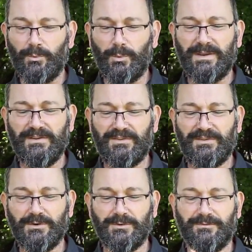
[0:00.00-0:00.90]
with its
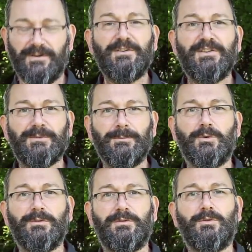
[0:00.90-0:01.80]
still very
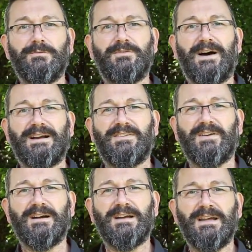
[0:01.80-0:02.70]
small form
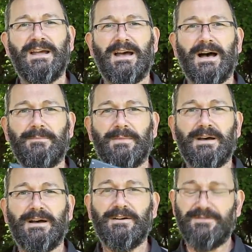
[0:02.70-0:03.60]
factor? Um, a